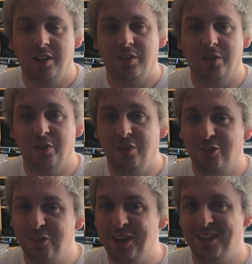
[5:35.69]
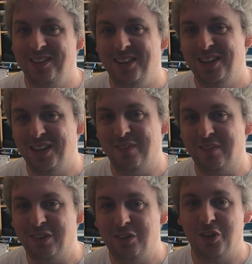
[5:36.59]
so it was great to see
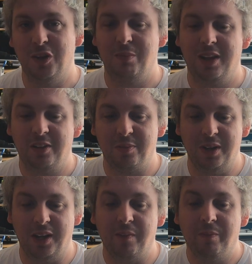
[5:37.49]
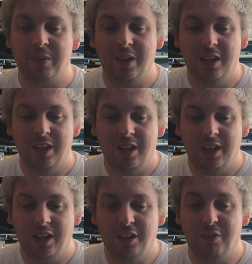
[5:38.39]
them show up last minute
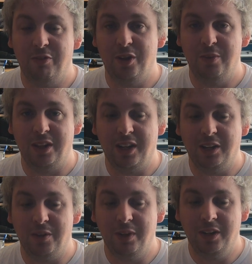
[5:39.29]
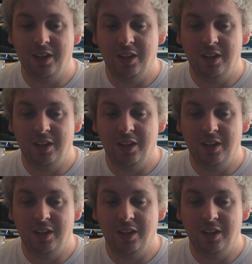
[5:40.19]
and confirm that they're coming.